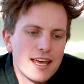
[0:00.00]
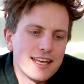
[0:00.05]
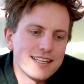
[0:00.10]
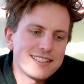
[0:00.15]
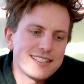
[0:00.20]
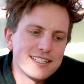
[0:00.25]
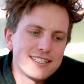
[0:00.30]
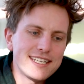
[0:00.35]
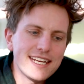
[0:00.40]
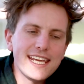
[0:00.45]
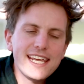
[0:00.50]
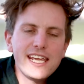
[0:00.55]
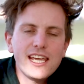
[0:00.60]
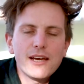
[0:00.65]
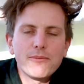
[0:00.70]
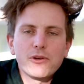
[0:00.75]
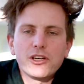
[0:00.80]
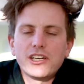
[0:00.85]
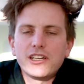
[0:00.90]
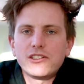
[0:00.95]
And today
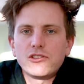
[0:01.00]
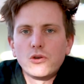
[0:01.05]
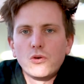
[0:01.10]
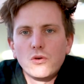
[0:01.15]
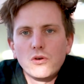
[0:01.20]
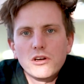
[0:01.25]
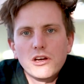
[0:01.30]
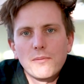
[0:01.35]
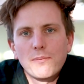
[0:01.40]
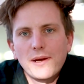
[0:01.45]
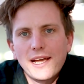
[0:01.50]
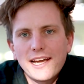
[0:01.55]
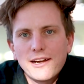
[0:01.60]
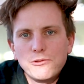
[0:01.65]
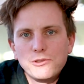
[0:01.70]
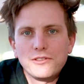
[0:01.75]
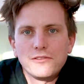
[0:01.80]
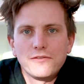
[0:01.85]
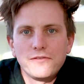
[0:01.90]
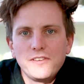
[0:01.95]
I'm going to talk
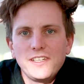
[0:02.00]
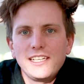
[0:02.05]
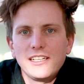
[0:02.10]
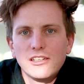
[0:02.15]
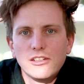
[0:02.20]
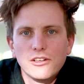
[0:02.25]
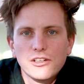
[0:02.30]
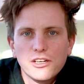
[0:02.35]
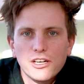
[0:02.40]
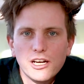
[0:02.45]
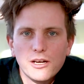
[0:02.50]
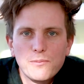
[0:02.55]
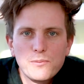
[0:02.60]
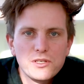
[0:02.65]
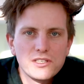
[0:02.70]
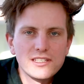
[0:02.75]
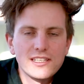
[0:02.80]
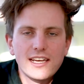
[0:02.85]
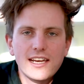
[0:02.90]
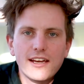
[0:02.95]
about
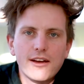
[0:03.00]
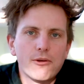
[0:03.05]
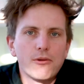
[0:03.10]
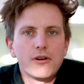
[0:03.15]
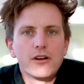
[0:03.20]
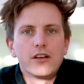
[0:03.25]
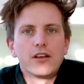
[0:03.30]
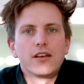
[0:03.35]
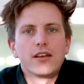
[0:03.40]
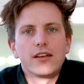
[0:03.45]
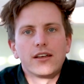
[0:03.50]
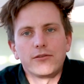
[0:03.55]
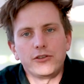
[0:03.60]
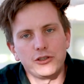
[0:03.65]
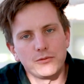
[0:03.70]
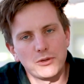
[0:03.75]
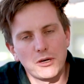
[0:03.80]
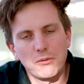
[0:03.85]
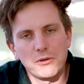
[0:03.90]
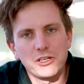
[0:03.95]
VLOOKUPs. Now,
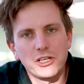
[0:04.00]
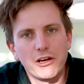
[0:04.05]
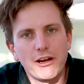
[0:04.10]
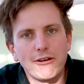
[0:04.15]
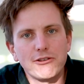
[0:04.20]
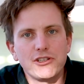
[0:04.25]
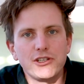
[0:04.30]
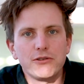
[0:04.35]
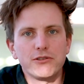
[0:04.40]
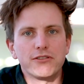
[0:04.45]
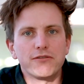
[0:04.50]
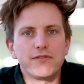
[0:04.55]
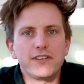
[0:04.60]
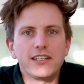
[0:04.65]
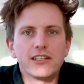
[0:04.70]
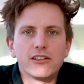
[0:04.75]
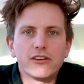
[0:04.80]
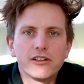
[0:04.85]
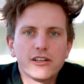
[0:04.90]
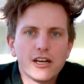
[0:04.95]
you probably know how to use a
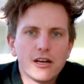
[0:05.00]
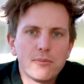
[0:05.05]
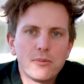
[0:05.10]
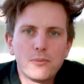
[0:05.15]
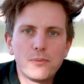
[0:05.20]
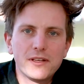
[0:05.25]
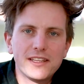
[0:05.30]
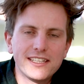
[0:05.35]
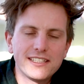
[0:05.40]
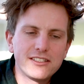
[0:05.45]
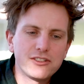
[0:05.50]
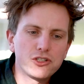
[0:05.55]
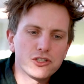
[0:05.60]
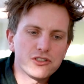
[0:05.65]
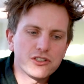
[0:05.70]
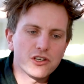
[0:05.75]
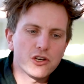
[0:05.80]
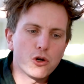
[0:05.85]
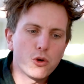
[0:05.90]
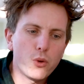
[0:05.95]
VLOOKUP, but this is
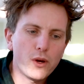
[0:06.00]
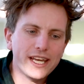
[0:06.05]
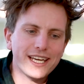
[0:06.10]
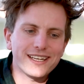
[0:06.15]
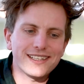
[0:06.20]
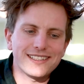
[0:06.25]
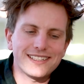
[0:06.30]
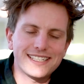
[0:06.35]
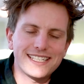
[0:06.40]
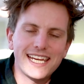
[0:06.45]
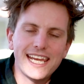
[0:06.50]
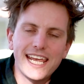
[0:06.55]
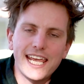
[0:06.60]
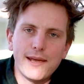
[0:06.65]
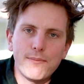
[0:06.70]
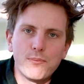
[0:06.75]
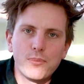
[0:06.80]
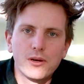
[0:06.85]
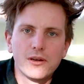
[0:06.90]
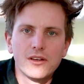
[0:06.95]
just a quick
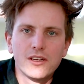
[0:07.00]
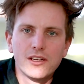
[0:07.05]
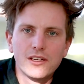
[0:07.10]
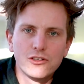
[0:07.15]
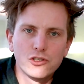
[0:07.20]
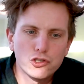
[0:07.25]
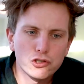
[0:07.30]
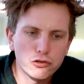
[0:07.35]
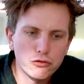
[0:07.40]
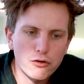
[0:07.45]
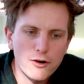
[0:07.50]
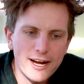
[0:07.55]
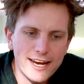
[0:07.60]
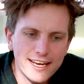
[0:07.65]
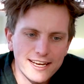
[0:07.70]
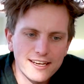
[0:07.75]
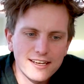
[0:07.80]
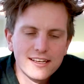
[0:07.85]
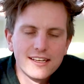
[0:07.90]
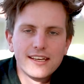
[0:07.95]

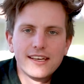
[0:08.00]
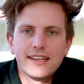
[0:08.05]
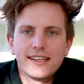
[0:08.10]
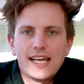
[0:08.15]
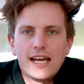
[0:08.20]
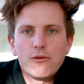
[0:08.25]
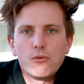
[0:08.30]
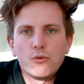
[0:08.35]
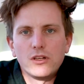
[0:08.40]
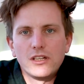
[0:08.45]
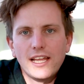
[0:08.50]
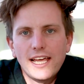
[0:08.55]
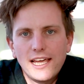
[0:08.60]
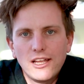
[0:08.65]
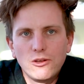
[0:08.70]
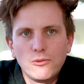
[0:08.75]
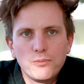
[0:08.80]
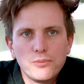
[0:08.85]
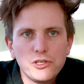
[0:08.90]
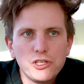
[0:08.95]
trick that will
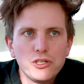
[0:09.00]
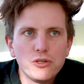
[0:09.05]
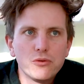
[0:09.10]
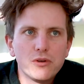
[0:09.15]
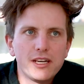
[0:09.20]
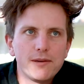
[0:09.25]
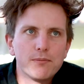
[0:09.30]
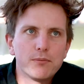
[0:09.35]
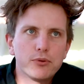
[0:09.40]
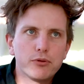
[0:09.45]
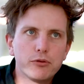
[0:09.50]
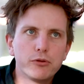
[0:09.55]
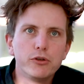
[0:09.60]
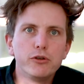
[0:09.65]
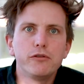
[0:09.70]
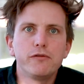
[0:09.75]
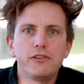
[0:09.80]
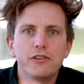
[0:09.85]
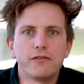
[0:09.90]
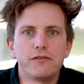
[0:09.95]
help you
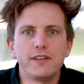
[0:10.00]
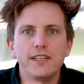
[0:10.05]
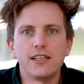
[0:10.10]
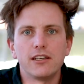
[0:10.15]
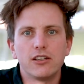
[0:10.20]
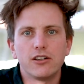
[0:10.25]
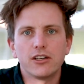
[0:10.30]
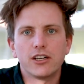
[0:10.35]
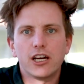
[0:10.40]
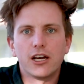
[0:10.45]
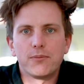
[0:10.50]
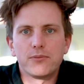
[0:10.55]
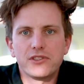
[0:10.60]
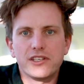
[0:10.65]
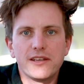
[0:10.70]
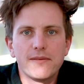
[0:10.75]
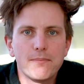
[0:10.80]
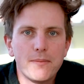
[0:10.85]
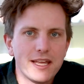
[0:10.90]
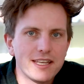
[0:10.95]
improve your
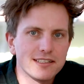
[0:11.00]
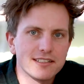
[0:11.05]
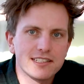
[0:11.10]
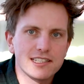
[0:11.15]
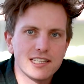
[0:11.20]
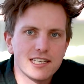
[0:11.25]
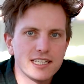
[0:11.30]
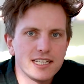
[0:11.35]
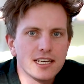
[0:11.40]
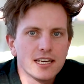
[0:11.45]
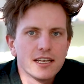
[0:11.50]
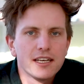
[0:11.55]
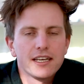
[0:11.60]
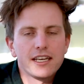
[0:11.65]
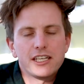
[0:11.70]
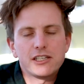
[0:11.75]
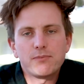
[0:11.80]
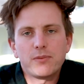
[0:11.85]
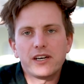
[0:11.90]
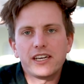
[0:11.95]
VLOOKUPs immensely.
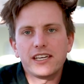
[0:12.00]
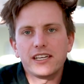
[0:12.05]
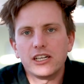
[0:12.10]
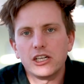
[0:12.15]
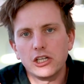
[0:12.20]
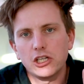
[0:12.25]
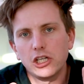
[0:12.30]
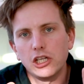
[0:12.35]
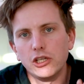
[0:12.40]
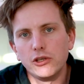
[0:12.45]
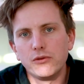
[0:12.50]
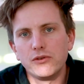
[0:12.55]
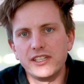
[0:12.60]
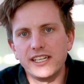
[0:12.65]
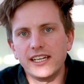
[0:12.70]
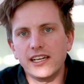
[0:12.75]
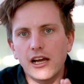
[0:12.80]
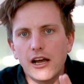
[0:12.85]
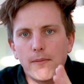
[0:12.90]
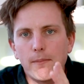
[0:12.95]
It's by
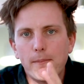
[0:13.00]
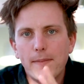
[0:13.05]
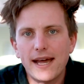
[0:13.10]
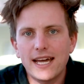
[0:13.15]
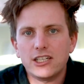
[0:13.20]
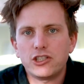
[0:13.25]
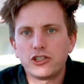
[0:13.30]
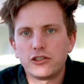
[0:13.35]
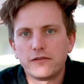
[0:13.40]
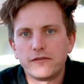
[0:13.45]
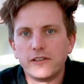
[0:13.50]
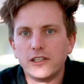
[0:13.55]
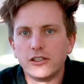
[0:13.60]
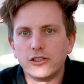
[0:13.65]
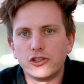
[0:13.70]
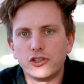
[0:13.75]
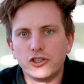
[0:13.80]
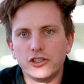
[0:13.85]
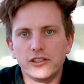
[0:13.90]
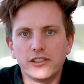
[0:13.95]
including a match
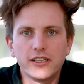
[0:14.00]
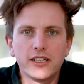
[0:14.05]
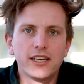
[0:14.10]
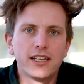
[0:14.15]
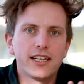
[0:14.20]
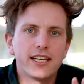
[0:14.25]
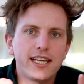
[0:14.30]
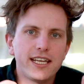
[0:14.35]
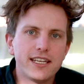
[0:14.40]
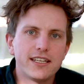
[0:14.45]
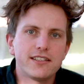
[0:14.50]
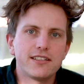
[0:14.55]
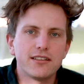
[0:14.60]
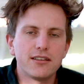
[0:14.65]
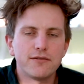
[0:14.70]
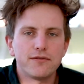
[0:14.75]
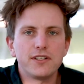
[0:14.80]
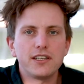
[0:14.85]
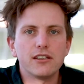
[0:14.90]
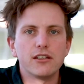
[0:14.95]
function into
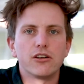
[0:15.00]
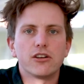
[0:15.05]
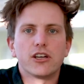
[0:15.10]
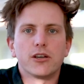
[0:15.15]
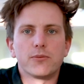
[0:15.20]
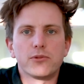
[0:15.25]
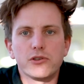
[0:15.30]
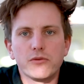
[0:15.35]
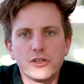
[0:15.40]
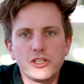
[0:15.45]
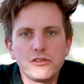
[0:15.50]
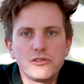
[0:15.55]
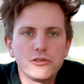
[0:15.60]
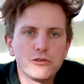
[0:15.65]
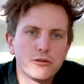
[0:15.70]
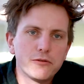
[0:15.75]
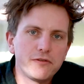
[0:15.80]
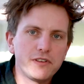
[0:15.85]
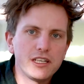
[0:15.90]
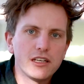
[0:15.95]
the VLOOKUP. So when you
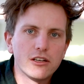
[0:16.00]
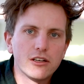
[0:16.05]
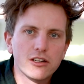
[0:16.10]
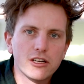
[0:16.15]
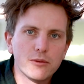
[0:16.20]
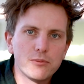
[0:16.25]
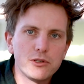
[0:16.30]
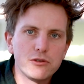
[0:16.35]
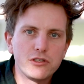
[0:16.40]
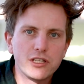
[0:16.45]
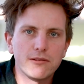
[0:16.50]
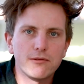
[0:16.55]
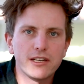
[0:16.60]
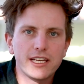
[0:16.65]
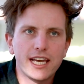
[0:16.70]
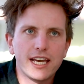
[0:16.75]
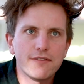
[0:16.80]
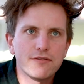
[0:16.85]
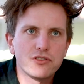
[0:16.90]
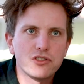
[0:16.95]
do a VLOOKUP, you
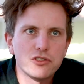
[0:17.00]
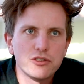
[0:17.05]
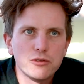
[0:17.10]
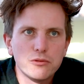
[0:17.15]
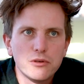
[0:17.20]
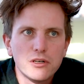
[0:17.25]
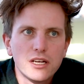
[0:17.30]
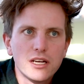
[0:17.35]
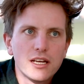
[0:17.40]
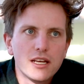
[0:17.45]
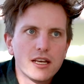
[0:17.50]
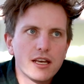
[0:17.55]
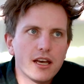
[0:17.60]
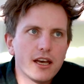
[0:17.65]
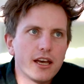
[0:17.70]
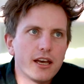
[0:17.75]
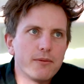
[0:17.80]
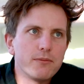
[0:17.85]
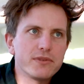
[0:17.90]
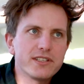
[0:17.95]
generally have to
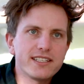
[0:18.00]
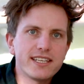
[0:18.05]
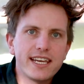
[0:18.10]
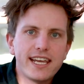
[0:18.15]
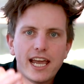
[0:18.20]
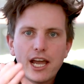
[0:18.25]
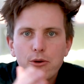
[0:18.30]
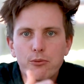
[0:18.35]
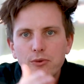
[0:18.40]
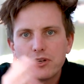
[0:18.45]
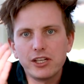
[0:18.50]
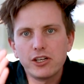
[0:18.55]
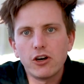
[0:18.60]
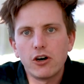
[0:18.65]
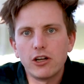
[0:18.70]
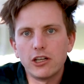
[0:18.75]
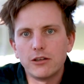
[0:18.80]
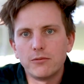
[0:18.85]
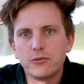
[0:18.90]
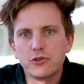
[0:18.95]
say how many
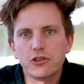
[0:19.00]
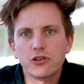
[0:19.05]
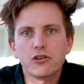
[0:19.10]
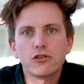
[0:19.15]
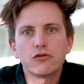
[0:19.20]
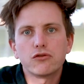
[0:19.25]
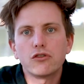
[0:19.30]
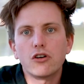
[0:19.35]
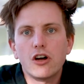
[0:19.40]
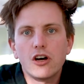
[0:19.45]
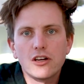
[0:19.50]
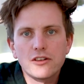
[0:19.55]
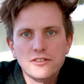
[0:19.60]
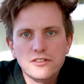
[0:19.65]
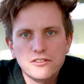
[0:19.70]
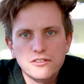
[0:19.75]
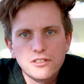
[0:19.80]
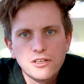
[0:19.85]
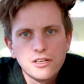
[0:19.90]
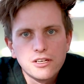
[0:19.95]
columns
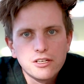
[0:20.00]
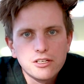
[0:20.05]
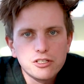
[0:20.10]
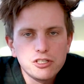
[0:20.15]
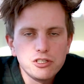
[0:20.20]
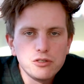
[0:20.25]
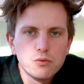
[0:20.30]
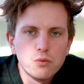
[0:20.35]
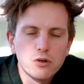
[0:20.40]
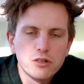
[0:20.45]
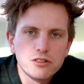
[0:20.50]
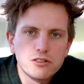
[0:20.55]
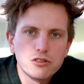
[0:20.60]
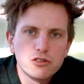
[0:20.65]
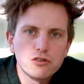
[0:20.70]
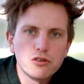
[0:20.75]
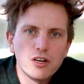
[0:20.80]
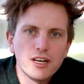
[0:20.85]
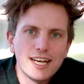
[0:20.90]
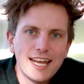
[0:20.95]
across you want to
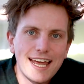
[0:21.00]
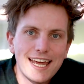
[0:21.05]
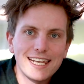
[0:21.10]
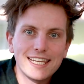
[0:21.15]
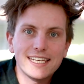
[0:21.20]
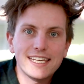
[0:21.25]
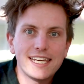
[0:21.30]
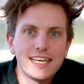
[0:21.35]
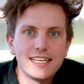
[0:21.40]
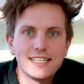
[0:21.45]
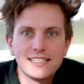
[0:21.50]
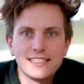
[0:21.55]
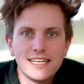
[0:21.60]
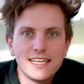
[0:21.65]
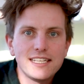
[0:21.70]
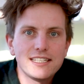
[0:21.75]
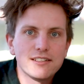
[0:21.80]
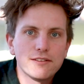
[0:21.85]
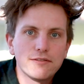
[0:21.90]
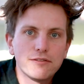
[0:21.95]
try and allocate
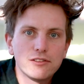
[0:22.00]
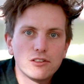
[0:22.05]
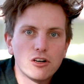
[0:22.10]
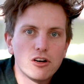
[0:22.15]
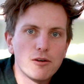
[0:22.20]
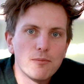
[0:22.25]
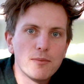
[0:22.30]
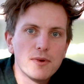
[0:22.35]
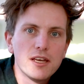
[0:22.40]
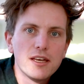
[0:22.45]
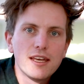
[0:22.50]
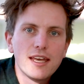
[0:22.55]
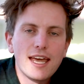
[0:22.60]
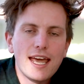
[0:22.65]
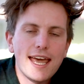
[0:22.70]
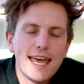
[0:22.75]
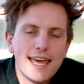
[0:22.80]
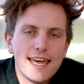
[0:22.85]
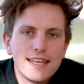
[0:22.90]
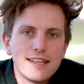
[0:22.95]
data from.
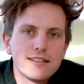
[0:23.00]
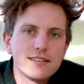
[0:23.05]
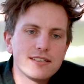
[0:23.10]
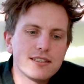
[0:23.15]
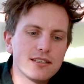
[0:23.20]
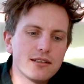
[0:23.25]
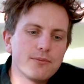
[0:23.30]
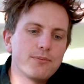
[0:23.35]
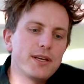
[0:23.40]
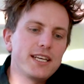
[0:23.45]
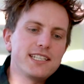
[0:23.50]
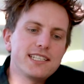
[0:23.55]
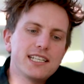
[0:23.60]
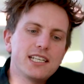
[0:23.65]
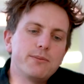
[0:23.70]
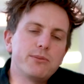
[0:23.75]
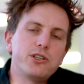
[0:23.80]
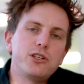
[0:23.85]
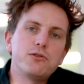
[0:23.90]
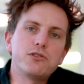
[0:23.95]
And
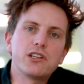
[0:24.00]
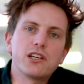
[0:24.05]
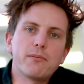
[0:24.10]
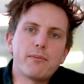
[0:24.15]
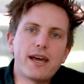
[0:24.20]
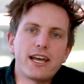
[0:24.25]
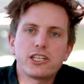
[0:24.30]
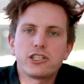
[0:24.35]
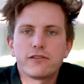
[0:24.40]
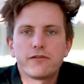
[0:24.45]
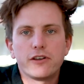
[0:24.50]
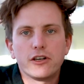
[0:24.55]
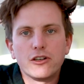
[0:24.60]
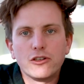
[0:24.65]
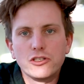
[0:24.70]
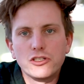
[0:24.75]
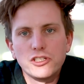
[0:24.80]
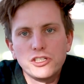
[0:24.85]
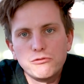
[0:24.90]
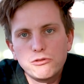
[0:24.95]
basically by using a match
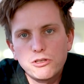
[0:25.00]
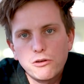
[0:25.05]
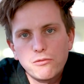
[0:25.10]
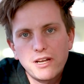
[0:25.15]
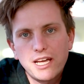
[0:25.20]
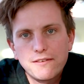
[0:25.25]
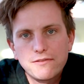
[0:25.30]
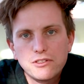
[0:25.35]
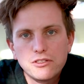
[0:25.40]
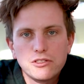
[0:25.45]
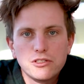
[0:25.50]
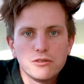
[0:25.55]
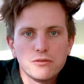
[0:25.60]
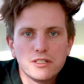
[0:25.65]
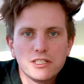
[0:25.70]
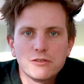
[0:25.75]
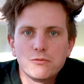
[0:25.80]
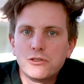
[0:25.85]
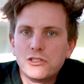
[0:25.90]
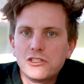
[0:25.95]
function, you don't have to do
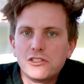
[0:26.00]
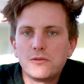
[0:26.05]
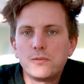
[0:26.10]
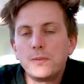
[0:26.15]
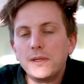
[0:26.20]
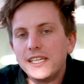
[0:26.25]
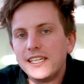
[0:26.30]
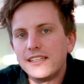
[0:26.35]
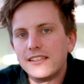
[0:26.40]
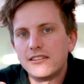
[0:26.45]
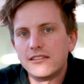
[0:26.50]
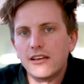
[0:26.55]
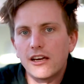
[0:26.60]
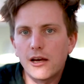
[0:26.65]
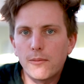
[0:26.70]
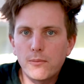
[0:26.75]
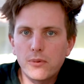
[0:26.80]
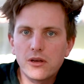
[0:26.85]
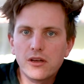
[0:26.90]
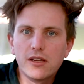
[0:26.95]
this, which speeds
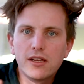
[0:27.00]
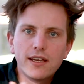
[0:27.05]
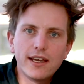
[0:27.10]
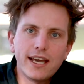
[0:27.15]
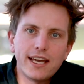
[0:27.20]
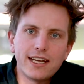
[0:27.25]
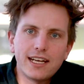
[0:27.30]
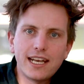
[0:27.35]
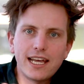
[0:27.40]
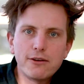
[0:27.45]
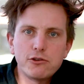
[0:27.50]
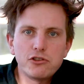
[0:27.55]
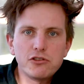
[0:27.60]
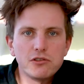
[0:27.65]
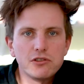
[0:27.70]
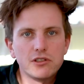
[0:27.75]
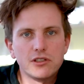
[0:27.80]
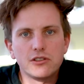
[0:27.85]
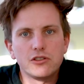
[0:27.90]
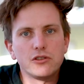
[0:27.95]
up and allows
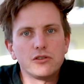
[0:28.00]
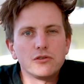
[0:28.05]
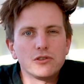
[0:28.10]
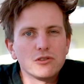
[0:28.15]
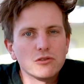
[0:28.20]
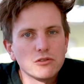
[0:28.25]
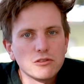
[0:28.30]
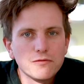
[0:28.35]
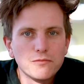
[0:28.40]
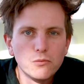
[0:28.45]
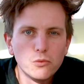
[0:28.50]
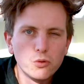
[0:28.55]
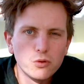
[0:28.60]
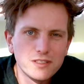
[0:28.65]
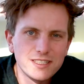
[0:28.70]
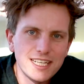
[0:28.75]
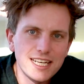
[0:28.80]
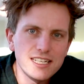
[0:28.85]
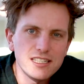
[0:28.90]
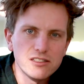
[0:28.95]
you to do sort of more
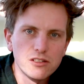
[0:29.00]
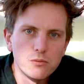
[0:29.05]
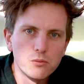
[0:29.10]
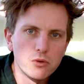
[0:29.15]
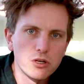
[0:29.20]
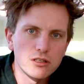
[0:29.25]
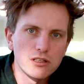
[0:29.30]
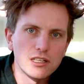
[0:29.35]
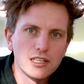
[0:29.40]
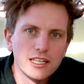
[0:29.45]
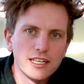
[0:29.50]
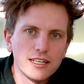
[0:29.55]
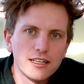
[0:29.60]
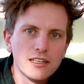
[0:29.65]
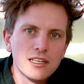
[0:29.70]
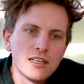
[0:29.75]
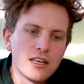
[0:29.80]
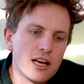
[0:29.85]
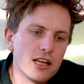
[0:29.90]
data modeling.